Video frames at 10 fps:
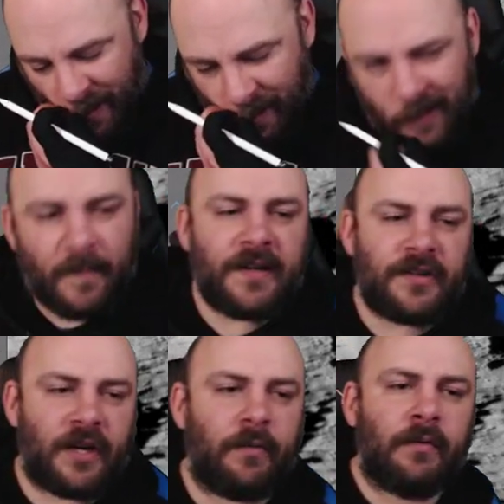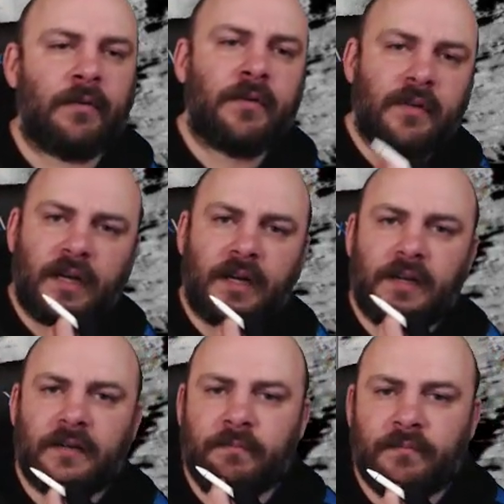little bit in general.
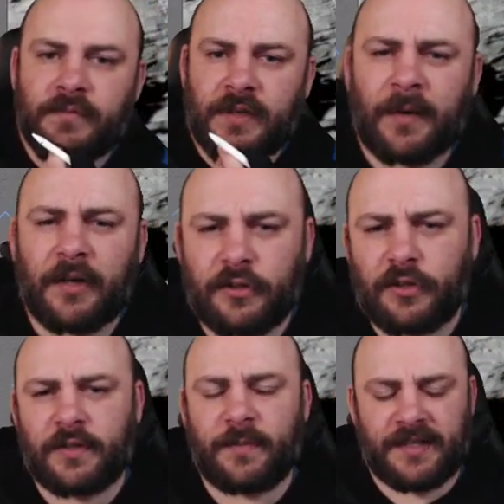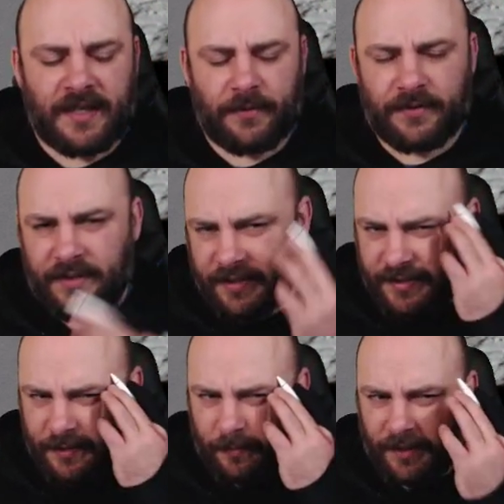I'm going to show some examples and
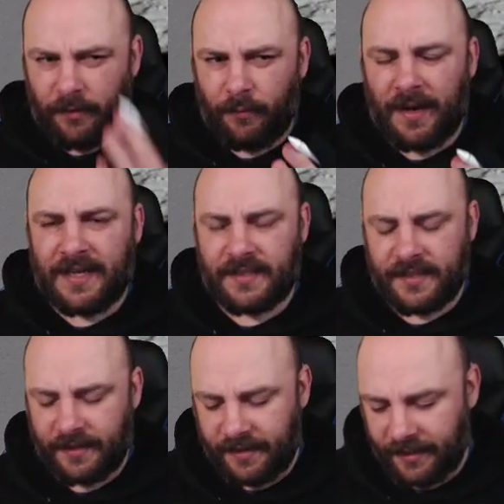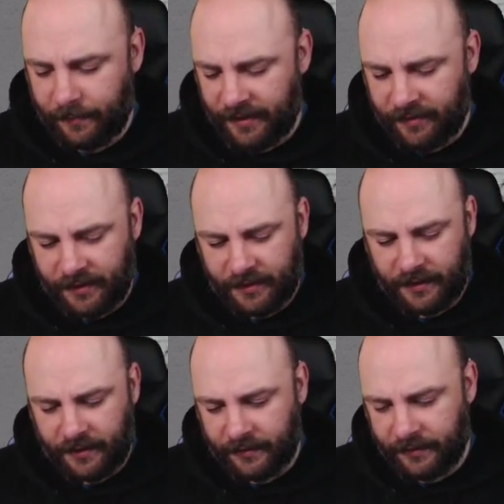some like ways to think about it.
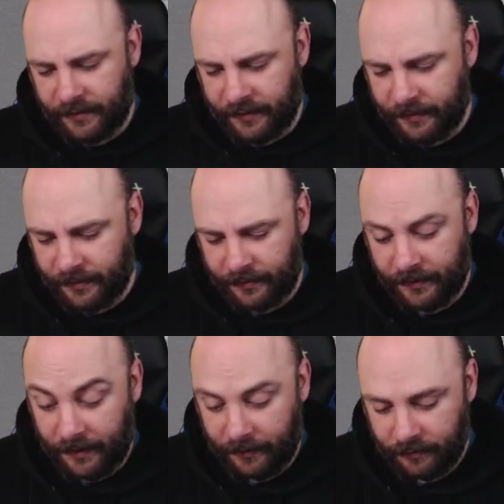And yeah,